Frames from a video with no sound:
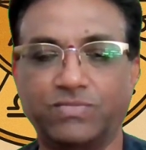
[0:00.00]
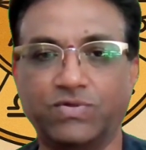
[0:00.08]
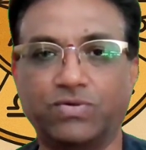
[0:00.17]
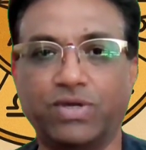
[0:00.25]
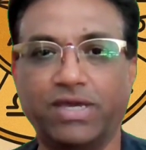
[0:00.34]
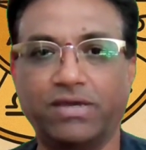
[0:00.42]

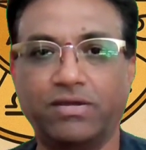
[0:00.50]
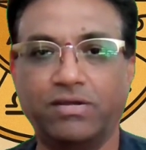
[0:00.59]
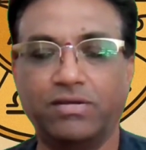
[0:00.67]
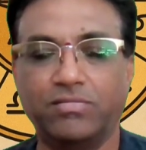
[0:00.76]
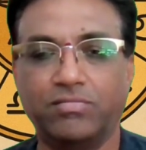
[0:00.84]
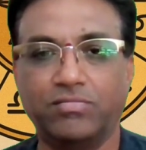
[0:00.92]
Okay.
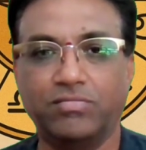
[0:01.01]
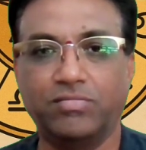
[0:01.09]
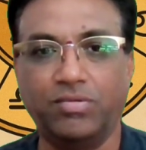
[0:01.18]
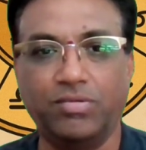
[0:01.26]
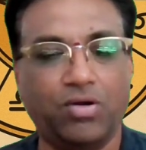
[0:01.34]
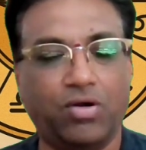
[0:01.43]

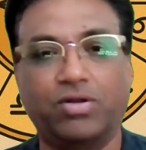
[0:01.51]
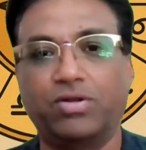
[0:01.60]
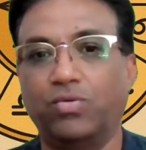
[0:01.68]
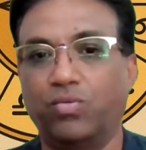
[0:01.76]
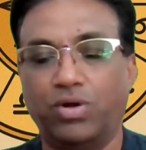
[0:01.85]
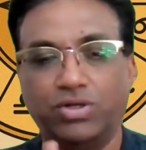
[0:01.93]
Or
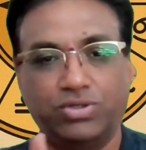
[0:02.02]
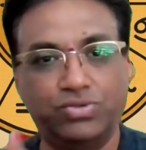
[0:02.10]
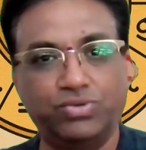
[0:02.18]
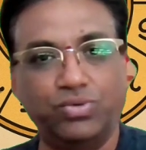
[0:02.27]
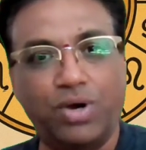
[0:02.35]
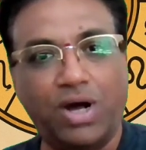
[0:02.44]
you want to
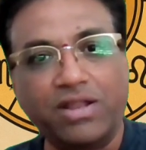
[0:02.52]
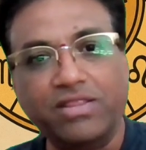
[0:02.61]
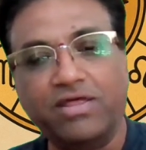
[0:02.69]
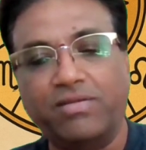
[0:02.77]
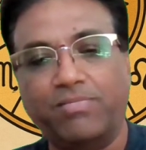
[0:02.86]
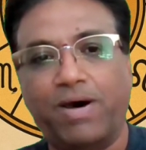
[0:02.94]
do
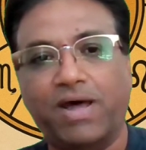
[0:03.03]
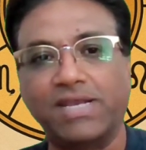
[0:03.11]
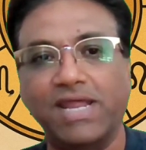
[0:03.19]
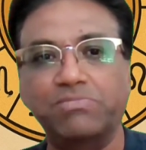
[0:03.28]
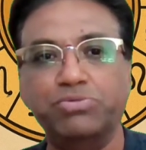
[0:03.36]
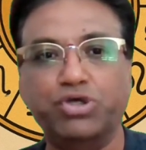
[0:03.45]
another
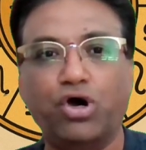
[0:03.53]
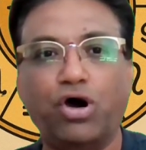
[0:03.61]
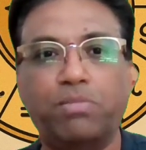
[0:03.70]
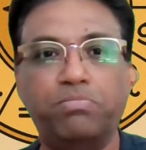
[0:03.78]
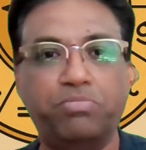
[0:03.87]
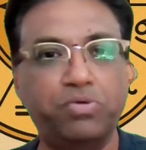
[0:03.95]
part-time
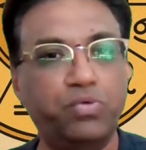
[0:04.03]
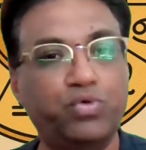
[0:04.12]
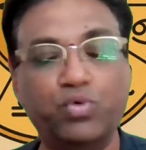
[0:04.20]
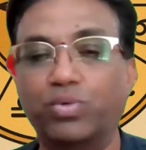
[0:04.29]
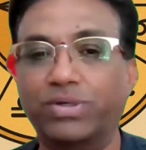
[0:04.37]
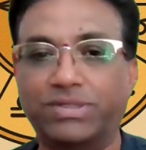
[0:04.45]
job, you
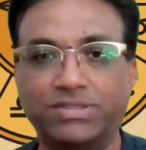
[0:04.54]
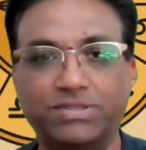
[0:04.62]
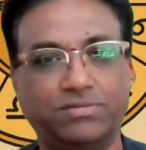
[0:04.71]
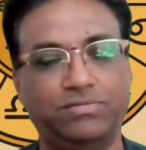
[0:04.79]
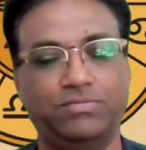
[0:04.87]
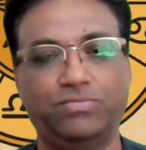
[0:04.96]
do it,
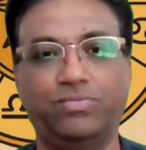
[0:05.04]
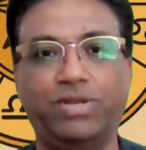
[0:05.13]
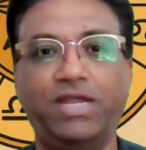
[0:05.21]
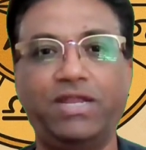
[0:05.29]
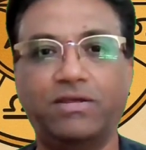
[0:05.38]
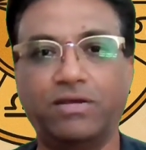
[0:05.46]

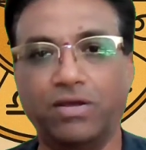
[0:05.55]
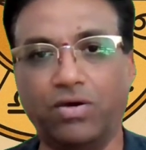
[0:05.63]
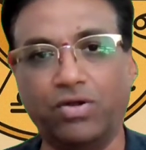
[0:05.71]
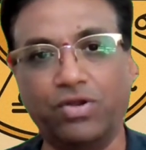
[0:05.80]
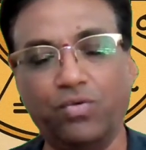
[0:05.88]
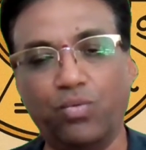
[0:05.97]
right?
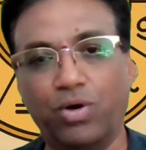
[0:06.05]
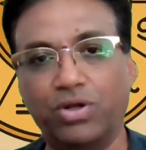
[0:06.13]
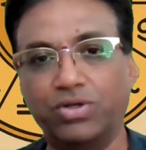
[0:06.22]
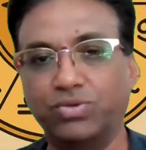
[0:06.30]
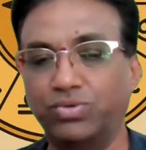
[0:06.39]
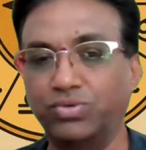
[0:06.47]
Or you
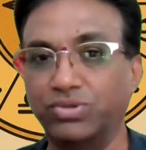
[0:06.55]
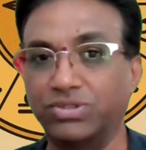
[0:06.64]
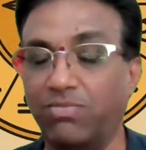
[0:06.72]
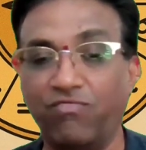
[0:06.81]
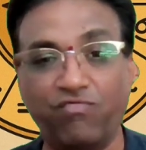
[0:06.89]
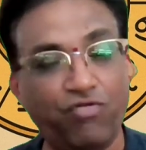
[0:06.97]
want to do
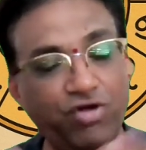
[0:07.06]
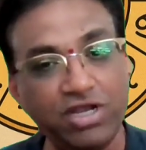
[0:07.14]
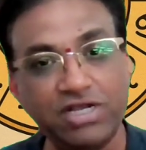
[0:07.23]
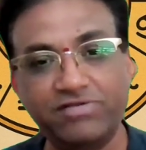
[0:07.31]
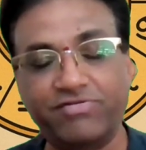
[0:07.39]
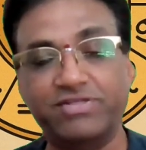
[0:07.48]
some
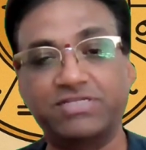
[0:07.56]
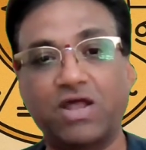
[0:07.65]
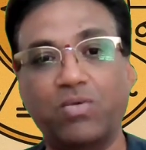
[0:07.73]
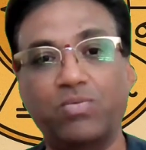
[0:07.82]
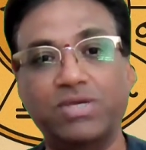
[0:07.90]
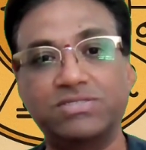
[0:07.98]
voluntary
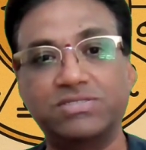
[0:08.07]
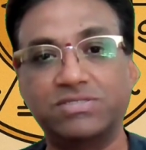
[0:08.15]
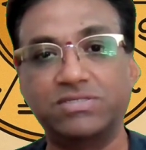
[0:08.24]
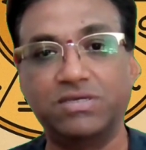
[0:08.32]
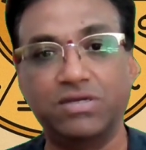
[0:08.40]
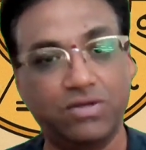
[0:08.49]

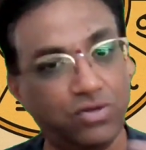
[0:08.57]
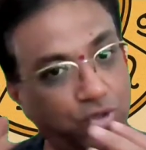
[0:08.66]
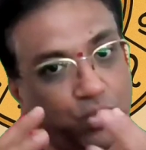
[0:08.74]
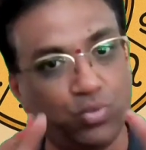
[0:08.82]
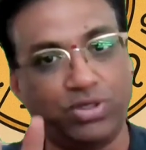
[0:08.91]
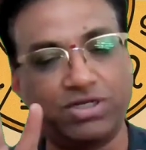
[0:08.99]
service,
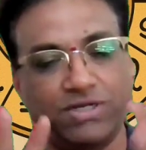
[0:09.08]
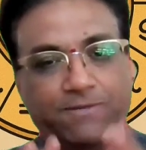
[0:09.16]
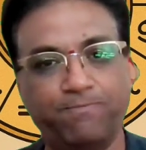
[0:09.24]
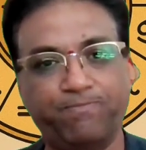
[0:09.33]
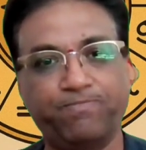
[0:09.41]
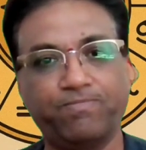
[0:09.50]
do it.
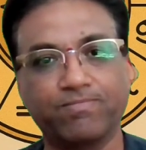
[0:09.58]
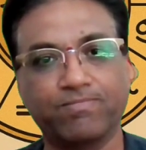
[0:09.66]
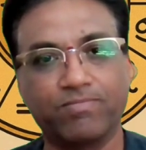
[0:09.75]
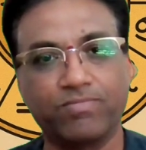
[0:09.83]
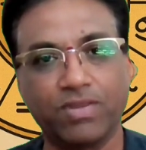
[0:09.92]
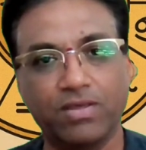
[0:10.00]

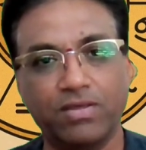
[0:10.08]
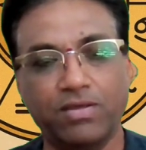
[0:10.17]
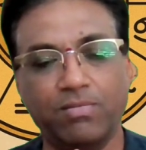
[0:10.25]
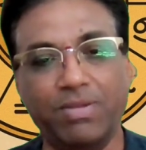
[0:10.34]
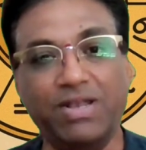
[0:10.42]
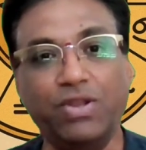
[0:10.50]

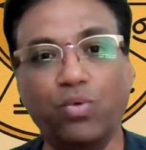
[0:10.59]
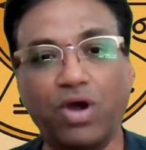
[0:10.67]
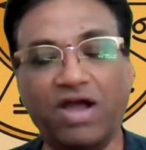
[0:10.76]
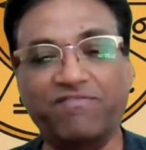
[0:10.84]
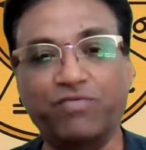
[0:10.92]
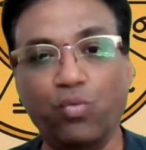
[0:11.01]
But you
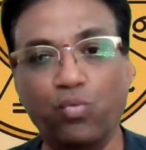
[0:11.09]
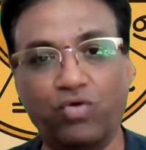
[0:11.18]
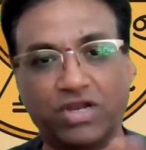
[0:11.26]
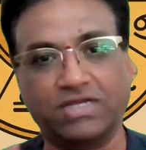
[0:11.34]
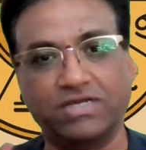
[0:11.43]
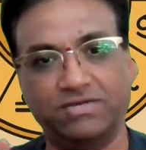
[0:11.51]
have to
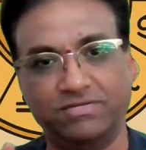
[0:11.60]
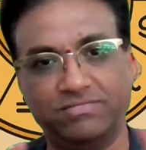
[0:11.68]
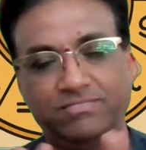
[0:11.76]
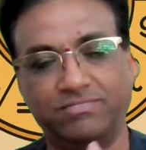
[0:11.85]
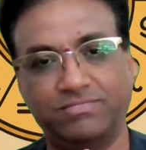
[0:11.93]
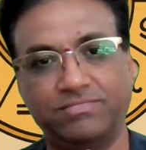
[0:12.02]
work.
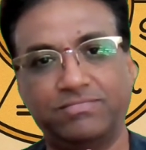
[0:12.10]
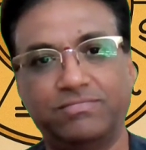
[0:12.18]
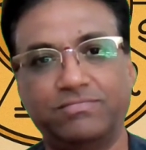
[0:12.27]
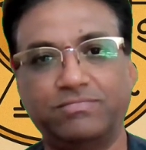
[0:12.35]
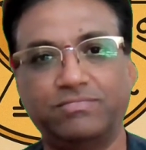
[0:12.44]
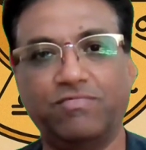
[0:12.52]

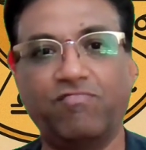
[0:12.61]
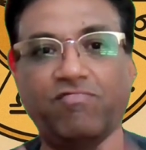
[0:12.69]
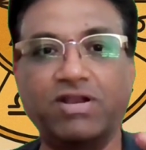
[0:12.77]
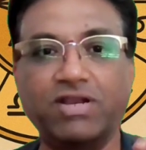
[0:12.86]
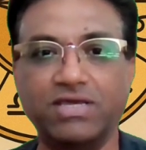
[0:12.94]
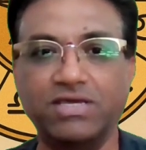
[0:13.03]

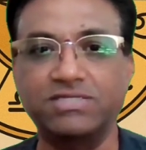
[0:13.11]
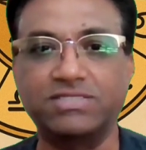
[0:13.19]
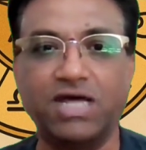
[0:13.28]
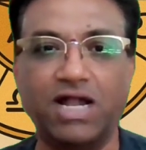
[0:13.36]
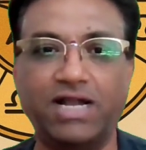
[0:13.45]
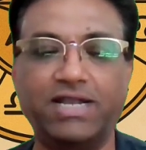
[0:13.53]
Work is
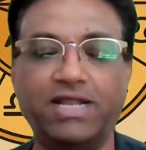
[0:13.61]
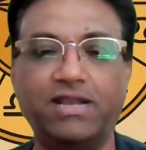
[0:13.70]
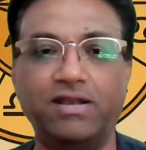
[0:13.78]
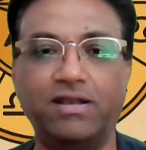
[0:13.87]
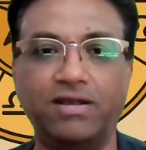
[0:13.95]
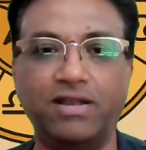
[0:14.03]
the
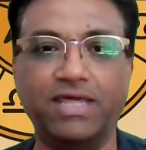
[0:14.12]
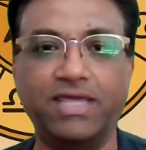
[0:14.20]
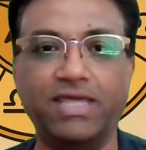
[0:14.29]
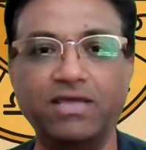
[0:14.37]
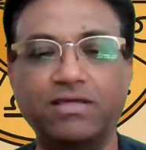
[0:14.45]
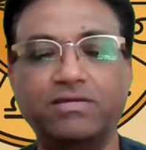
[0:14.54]

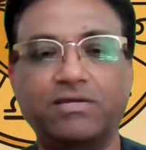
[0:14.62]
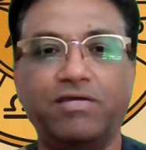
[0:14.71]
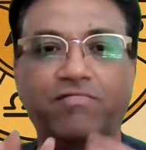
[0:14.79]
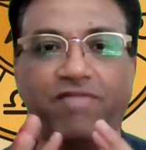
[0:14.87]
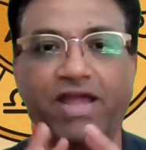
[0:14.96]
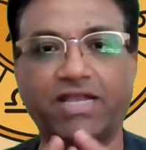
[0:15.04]
underlying
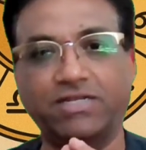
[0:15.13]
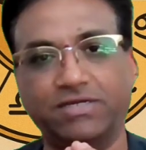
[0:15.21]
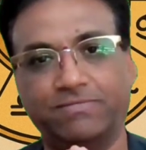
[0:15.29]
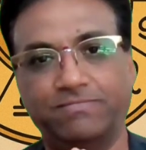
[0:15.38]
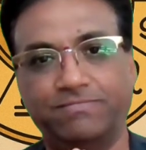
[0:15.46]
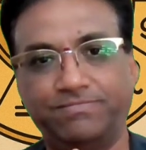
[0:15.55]
factor.